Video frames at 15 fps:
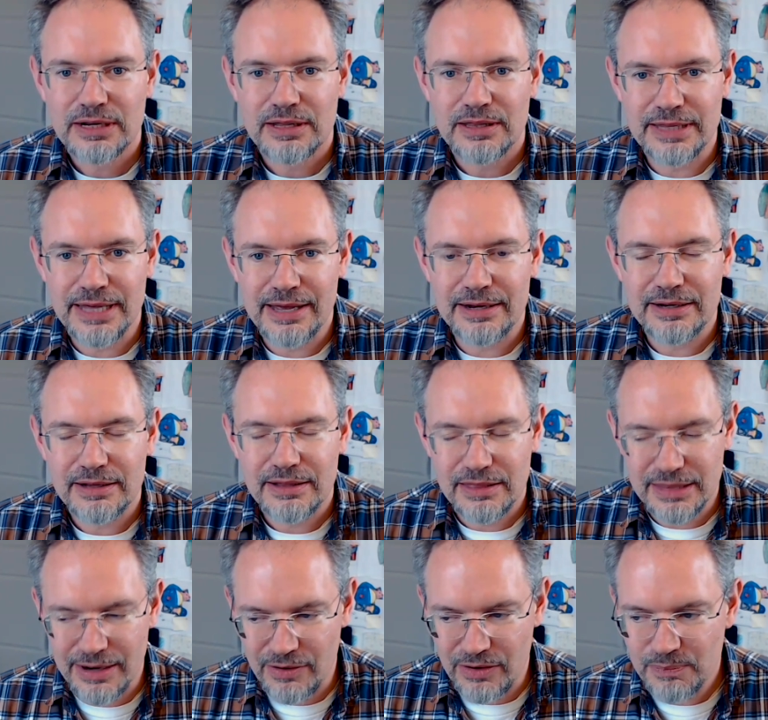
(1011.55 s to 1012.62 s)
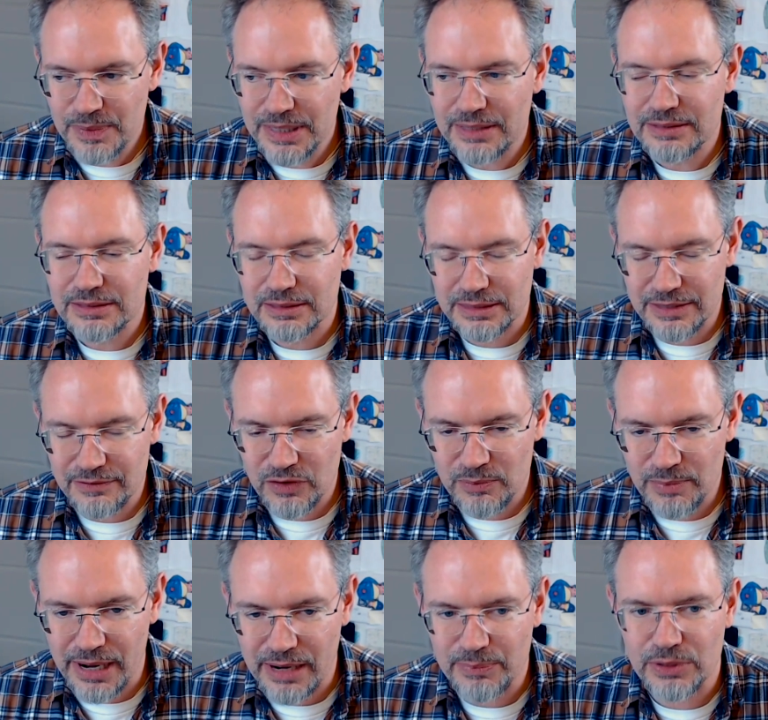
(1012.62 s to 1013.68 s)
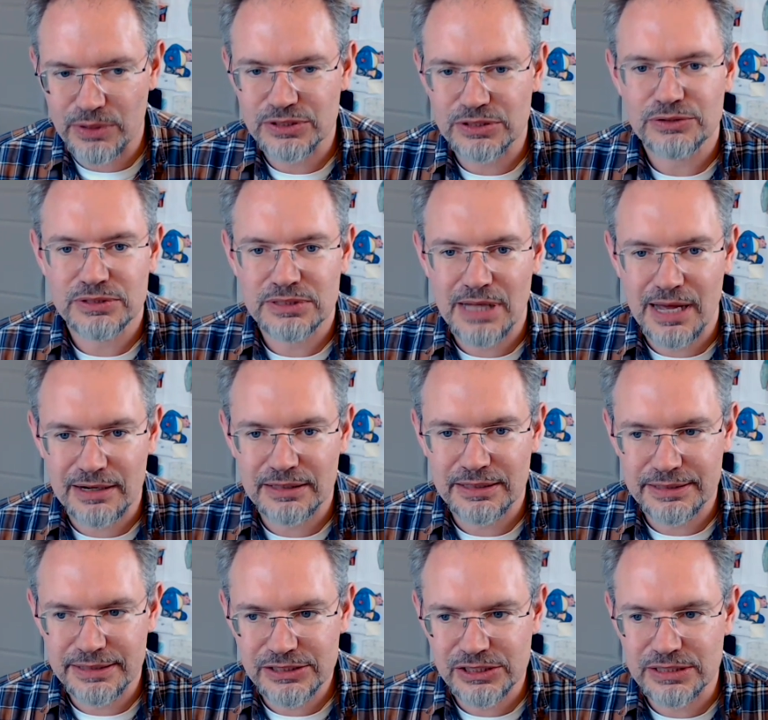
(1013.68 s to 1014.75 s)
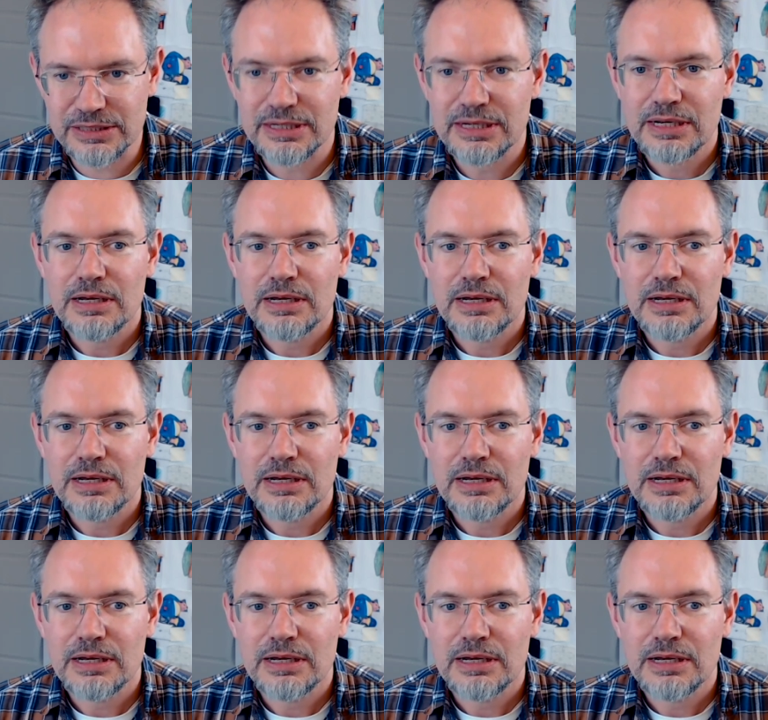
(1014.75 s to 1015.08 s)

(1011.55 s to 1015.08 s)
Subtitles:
that therapy delivered by a person who's not a clinician